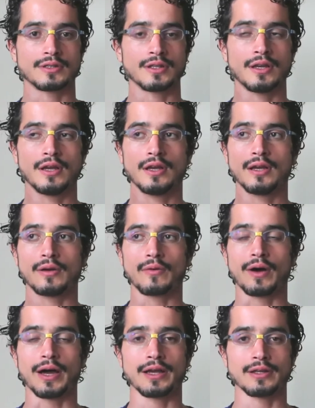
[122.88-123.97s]
easy,
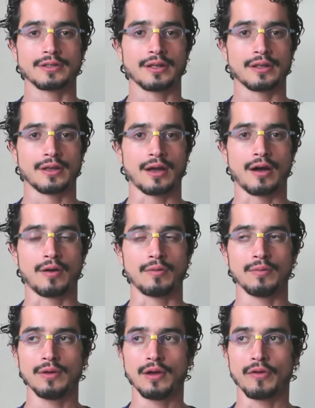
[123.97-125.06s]
quiet and
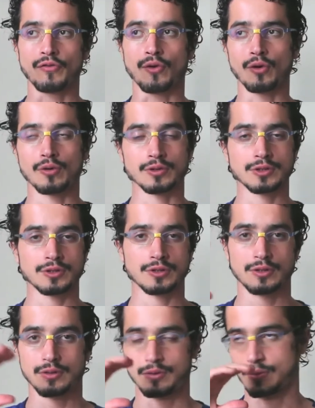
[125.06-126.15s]
calm,
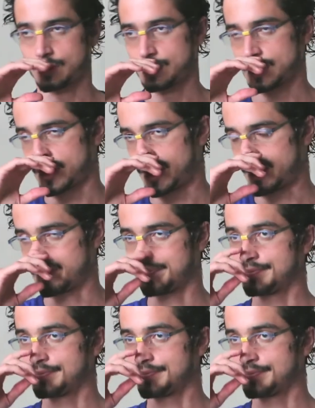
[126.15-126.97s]
focused during the day.